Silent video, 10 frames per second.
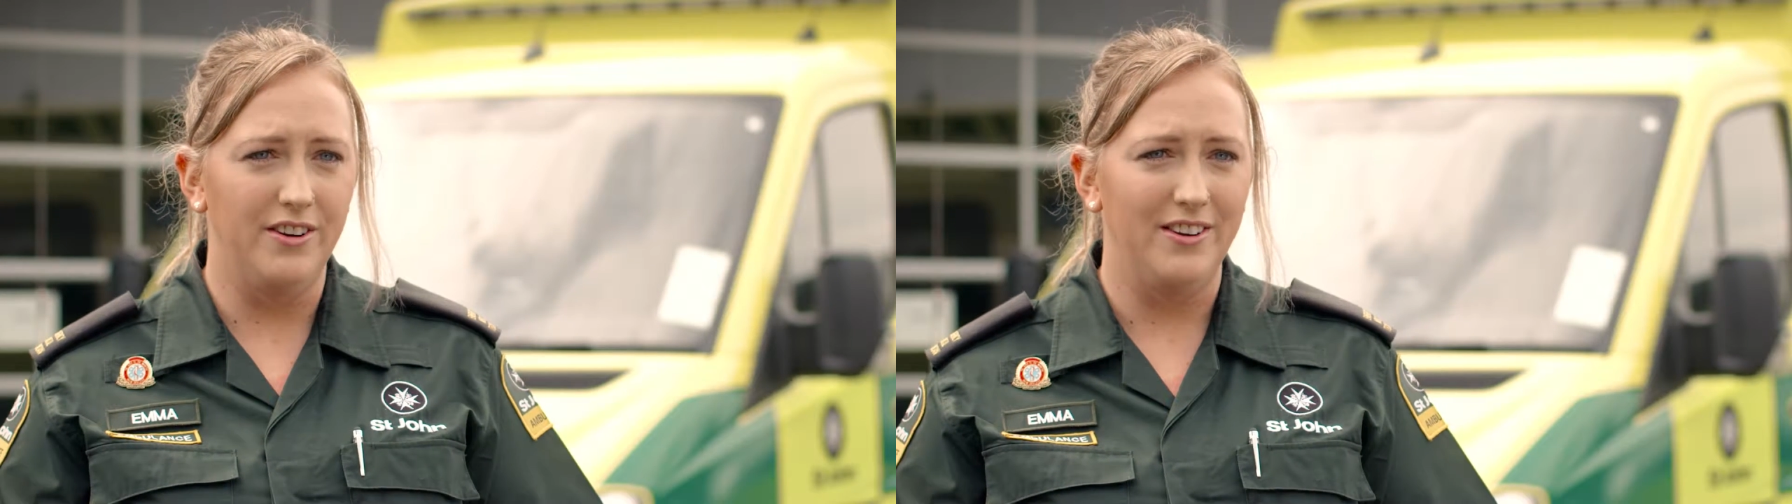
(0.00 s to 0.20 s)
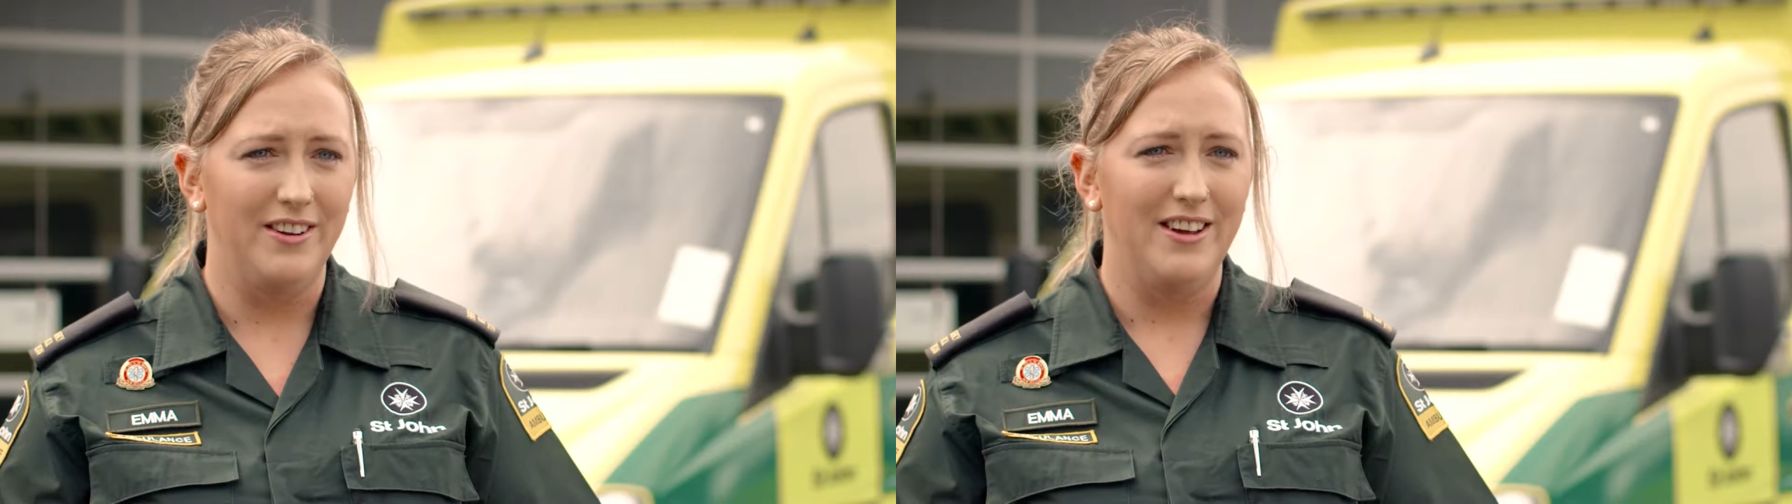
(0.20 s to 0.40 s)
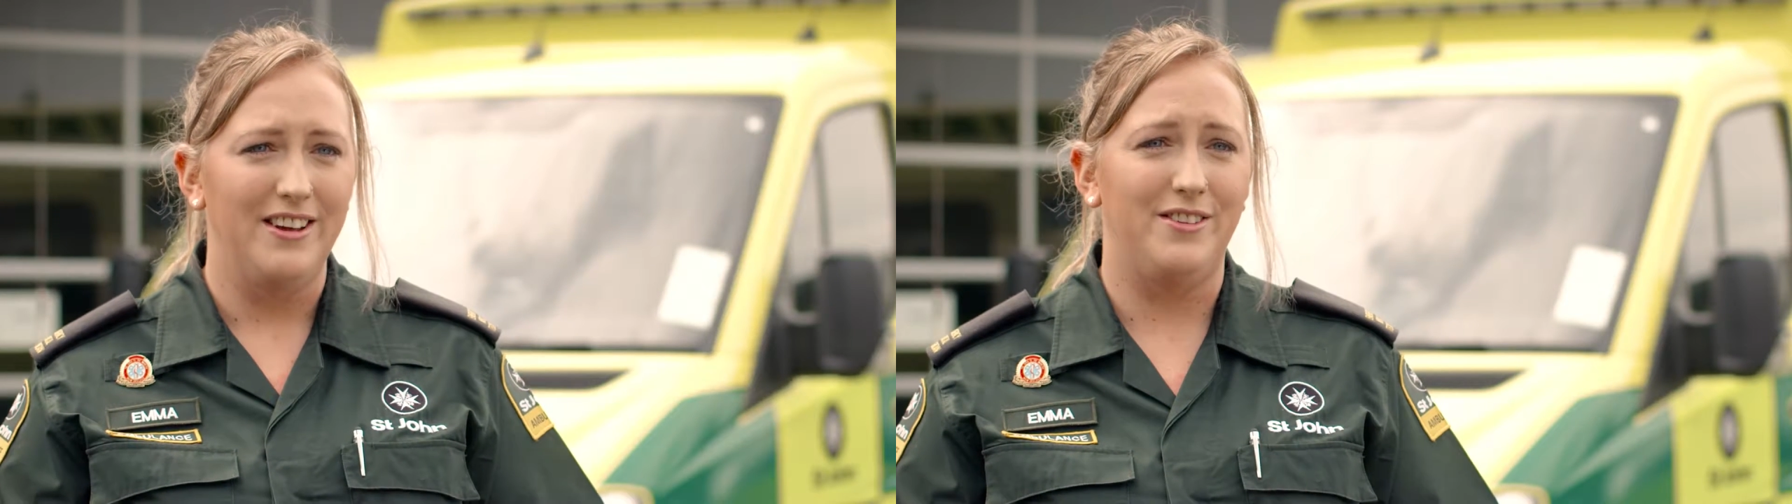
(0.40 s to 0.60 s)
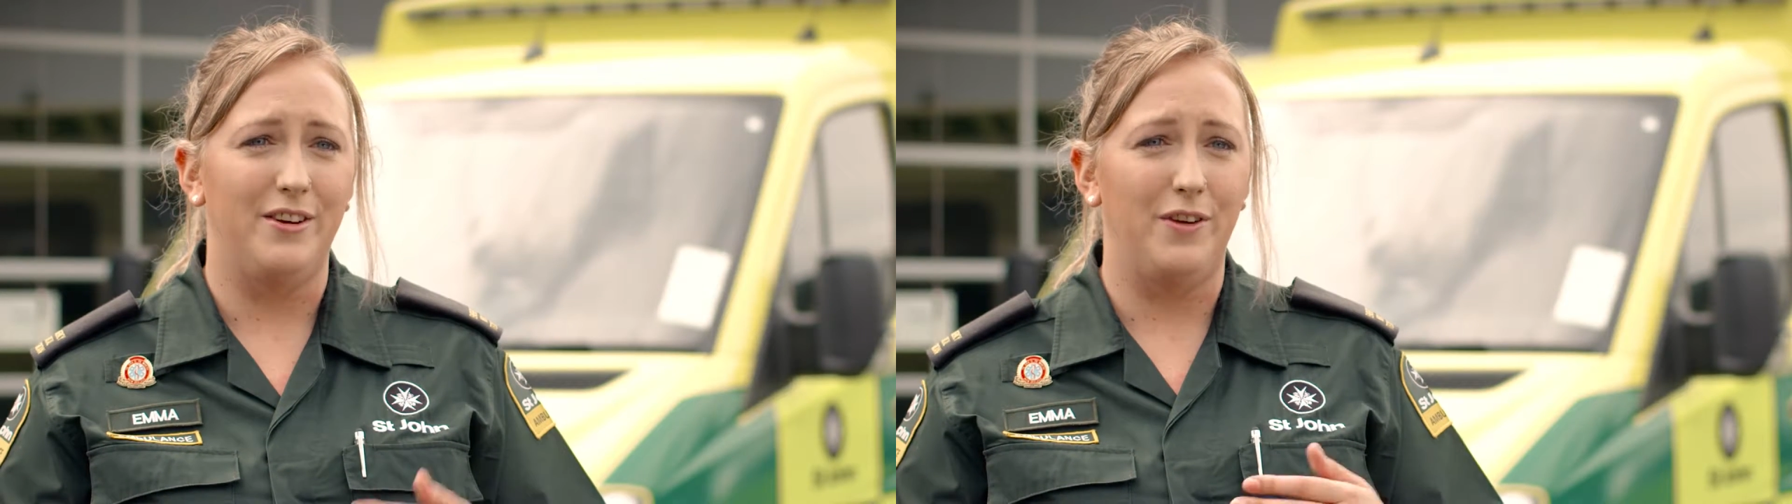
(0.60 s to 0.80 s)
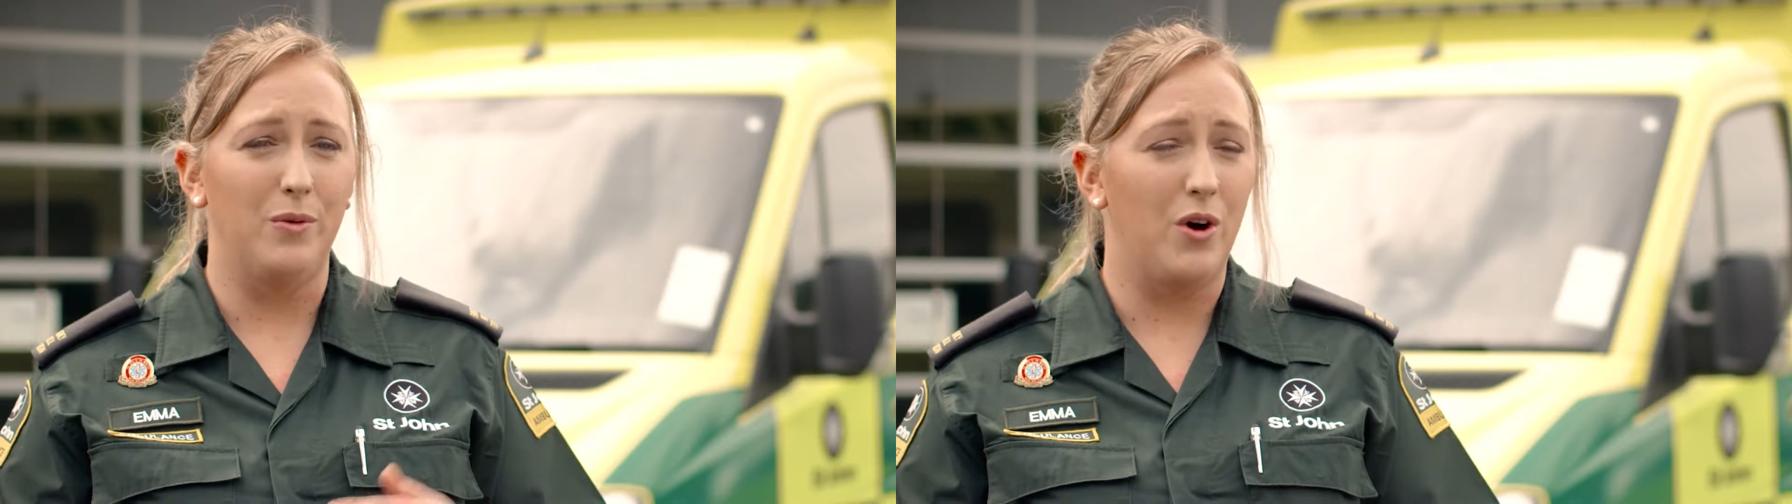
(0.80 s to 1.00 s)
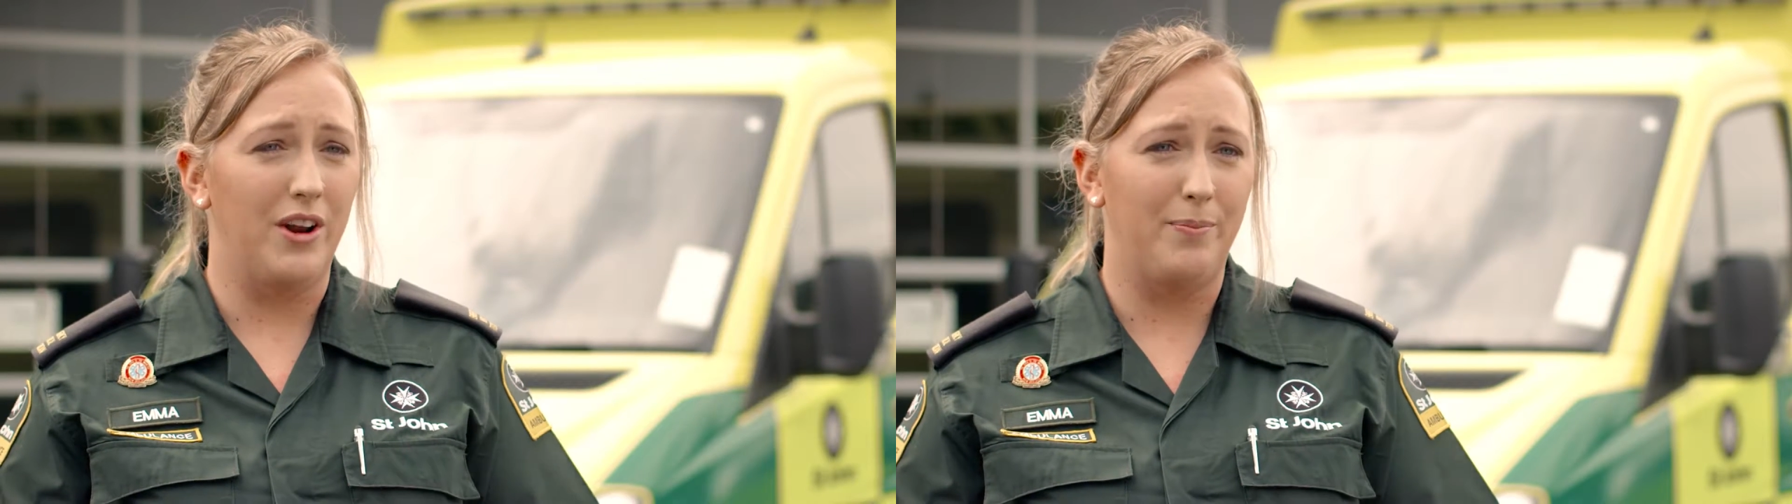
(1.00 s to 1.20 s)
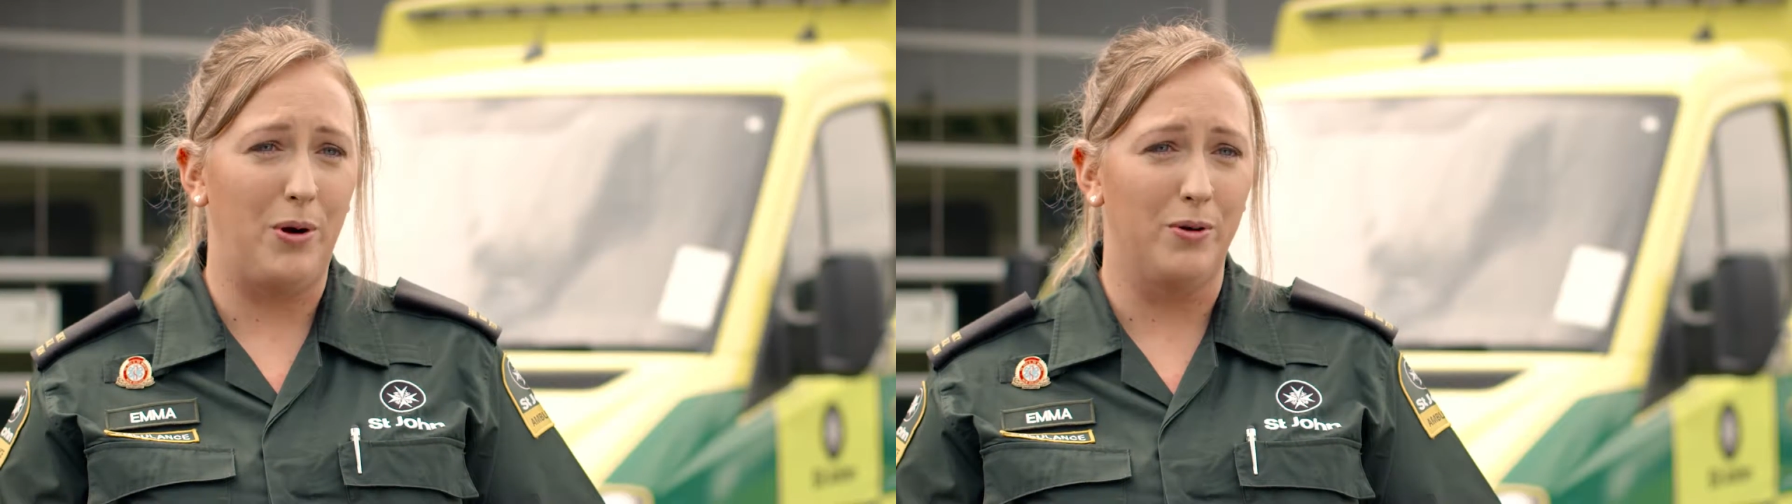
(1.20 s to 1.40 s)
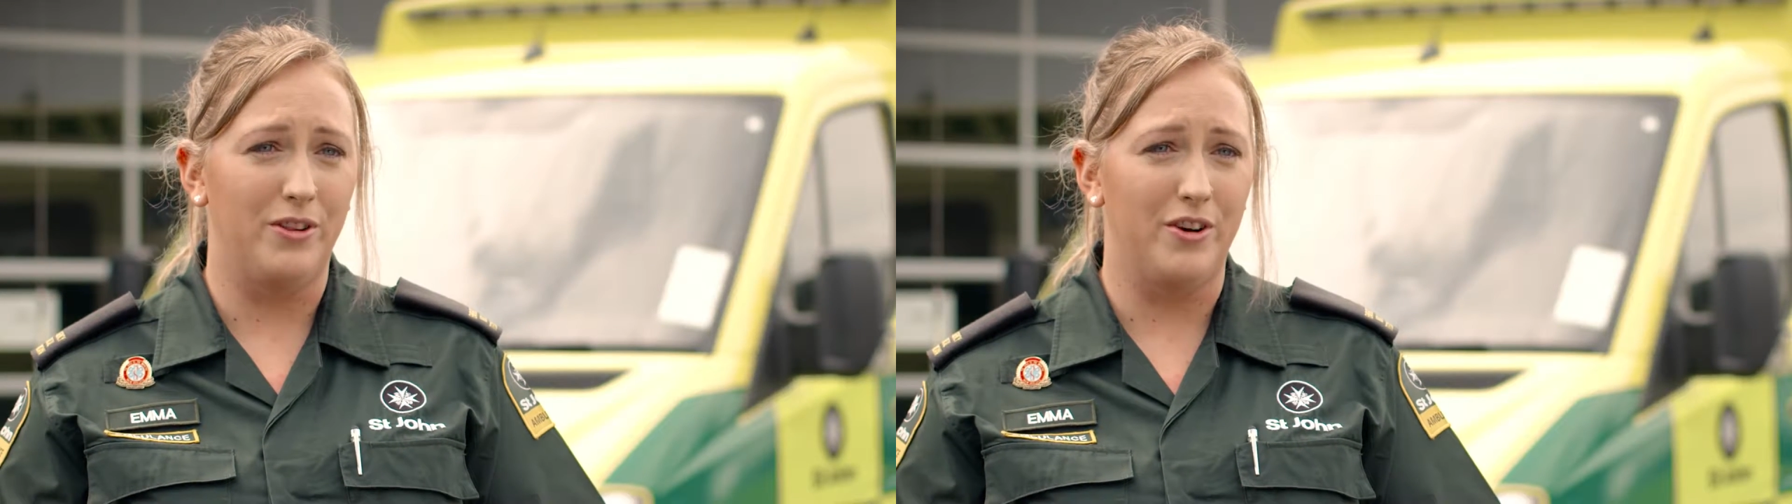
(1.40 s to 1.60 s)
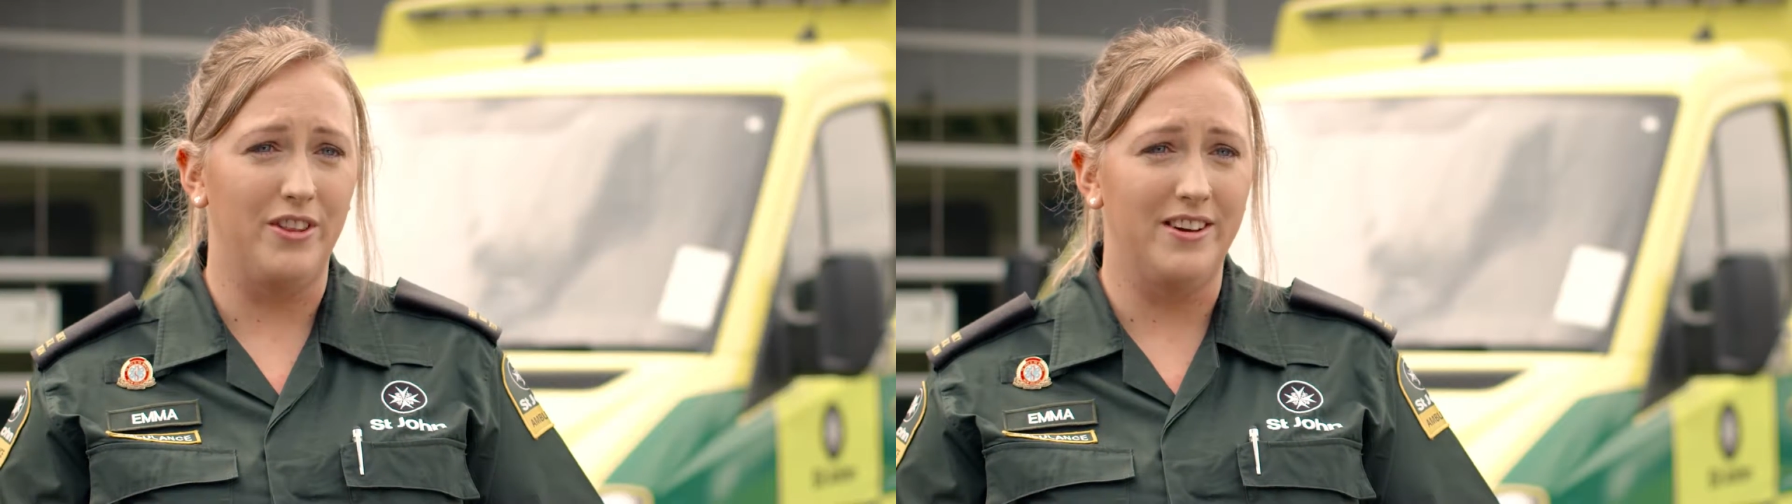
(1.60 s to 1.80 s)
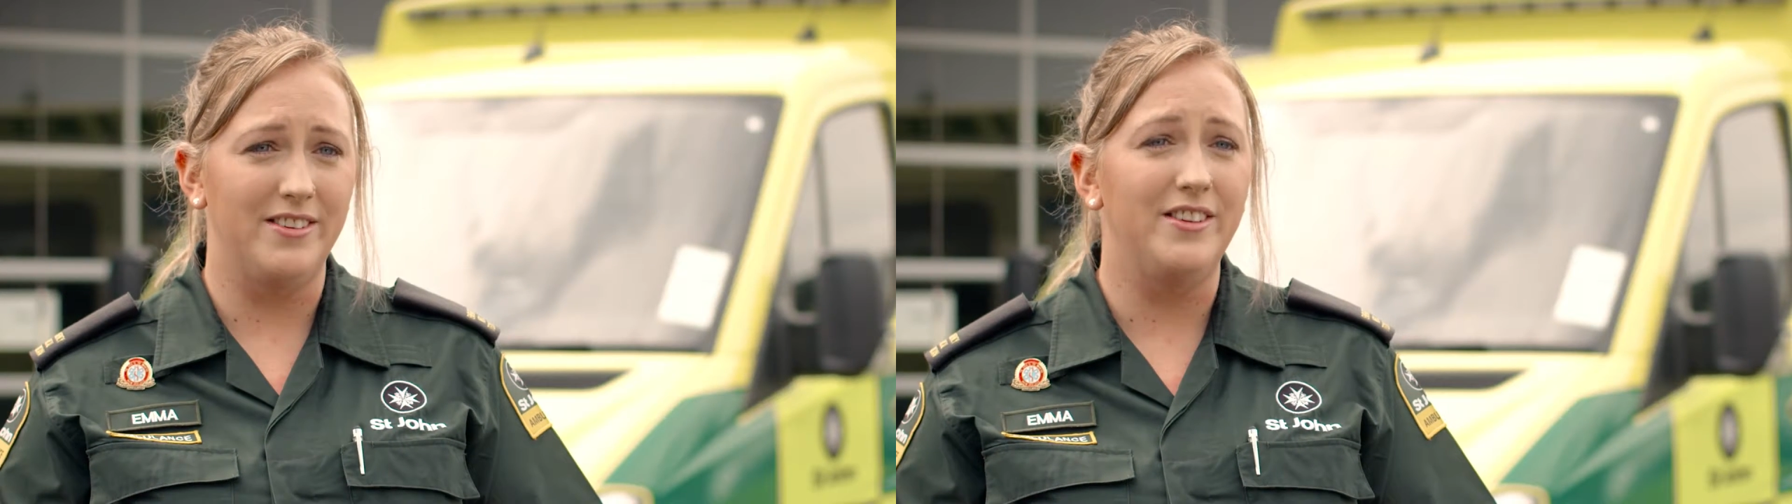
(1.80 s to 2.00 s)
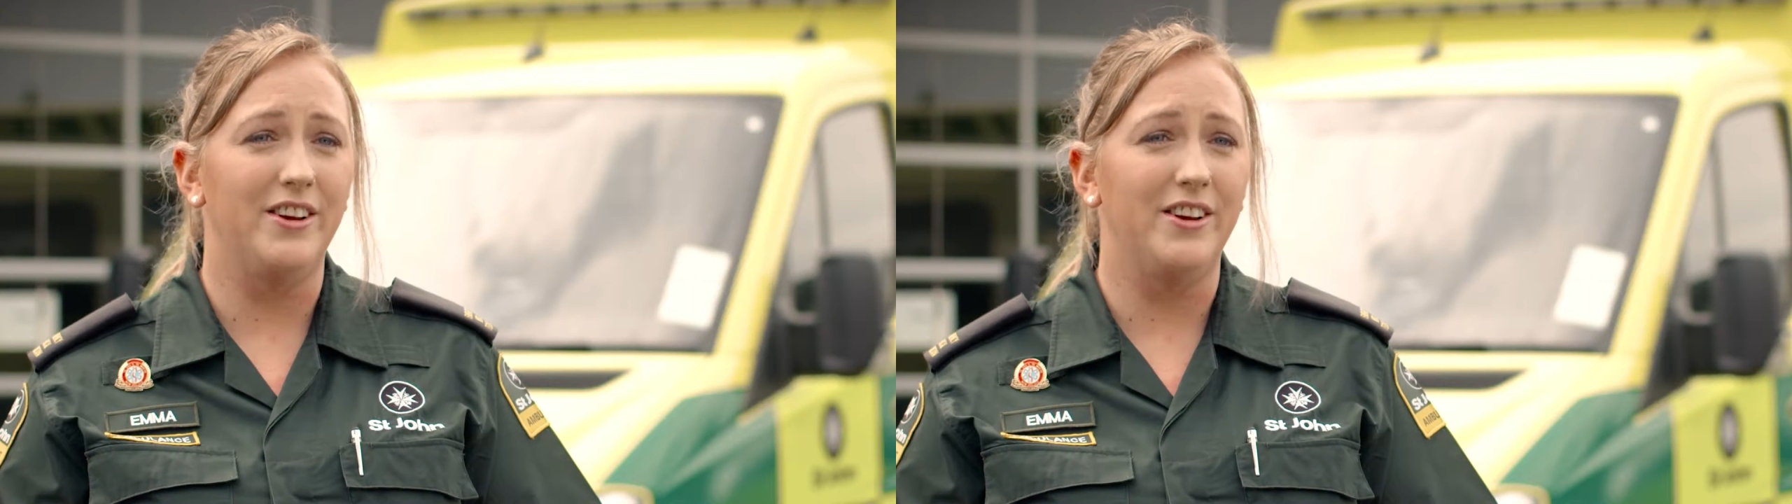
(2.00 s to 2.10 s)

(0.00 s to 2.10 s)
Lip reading: so if you want to pull through this,